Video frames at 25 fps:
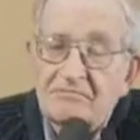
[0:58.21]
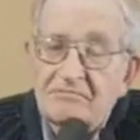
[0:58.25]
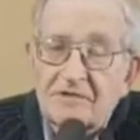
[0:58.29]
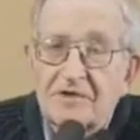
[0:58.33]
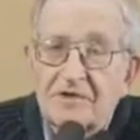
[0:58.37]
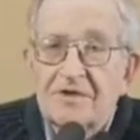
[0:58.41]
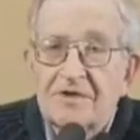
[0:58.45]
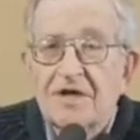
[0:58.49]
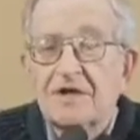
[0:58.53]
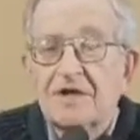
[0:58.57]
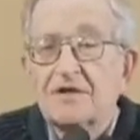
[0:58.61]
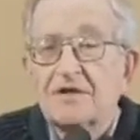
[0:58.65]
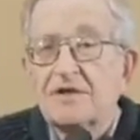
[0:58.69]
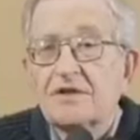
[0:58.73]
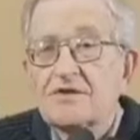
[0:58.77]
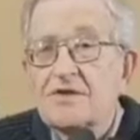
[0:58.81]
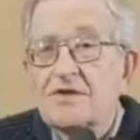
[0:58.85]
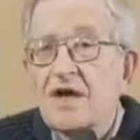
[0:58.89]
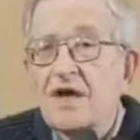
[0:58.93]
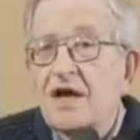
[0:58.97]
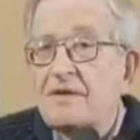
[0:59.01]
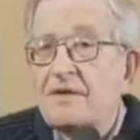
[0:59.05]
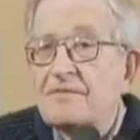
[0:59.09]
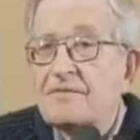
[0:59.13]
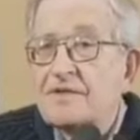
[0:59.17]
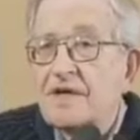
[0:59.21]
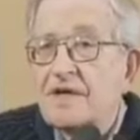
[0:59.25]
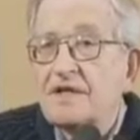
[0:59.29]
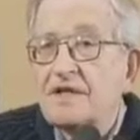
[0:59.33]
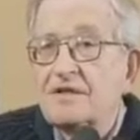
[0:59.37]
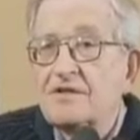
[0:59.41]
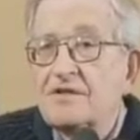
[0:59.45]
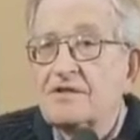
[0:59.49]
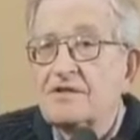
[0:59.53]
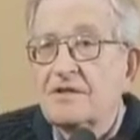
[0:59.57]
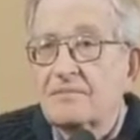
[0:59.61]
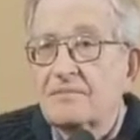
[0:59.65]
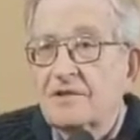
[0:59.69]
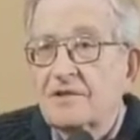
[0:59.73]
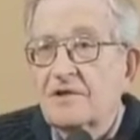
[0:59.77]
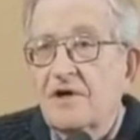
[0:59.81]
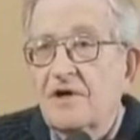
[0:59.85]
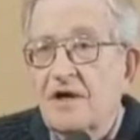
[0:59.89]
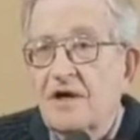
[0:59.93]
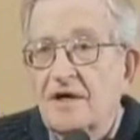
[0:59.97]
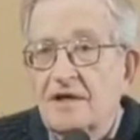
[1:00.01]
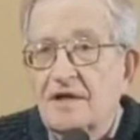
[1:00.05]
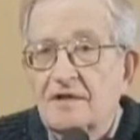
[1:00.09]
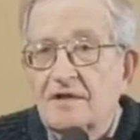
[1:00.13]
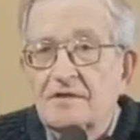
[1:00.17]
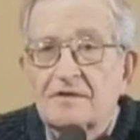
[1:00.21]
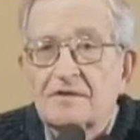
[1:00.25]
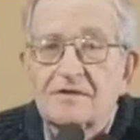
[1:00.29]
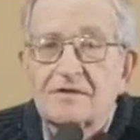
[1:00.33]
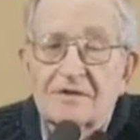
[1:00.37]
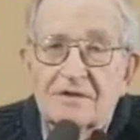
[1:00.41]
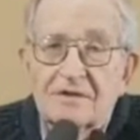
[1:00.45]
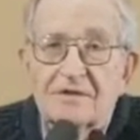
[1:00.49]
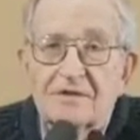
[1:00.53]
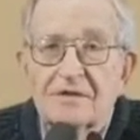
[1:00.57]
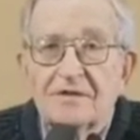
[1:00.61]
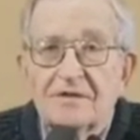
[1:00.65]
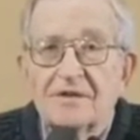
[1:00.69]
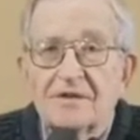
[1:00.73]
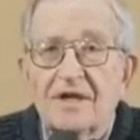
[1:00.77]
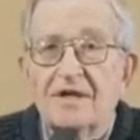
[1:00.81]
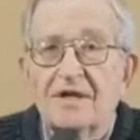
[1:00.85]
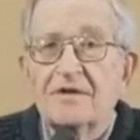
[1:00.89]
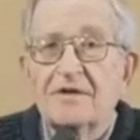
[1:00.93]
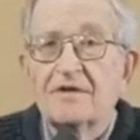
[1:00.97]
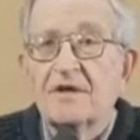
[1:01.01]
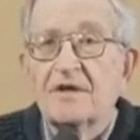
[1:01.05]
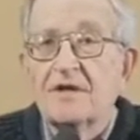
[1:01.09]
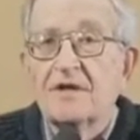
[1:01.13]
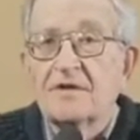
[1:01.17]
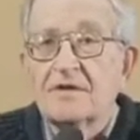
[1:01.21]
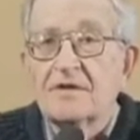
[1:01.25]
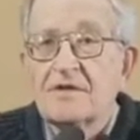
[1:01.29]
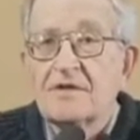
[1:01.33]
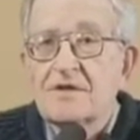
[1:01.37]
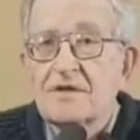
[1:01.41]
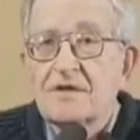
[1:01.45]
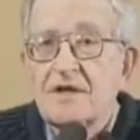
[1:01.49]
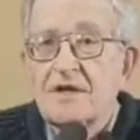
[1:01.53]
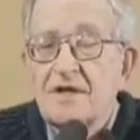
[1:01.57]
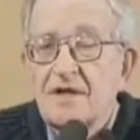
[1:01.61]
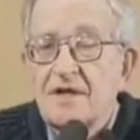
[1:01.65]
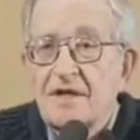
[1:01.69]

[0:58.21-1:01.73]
Los Angeles Times had similar articles, and there are others.